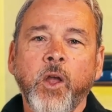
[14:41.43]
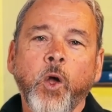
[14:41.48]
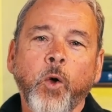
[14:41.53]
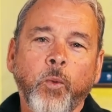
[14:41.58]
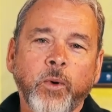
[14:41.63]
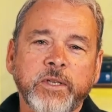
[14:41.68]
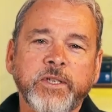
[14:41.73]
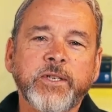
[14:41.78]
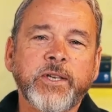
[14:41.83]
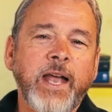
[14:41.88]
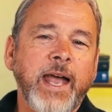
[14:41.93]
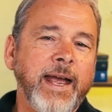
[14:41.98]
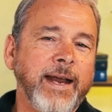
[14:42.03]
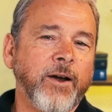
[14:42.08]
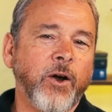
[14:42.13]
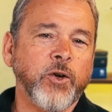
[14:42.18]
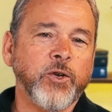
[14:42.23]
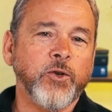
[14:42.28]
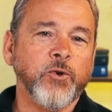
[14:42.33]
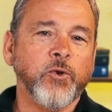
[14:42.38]
What sign
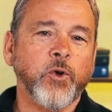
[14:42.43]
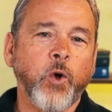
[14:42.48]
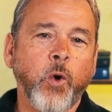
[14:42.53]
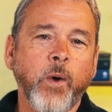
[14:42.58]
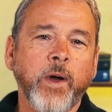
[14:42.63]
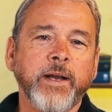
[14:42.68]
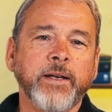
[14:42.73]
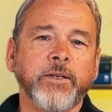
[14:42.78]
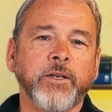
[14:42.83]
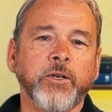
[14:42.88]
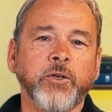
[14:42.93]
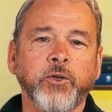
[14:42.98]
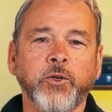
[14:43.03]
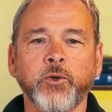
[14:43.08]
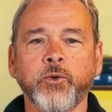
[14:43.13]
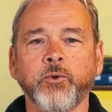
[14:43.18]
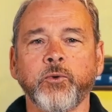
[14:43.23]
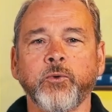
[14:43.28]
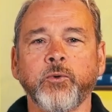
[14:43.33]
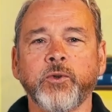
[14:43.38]
are you going to
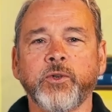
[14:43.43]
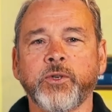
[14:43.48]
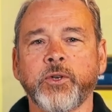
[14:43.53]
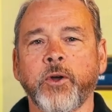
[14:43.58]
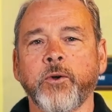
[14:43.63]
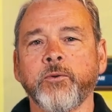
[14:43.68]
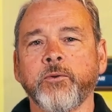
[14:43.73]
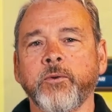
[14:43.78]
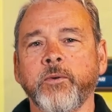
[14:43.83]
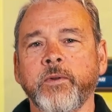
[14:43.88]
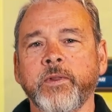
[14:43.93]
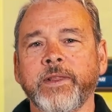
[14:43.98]
do so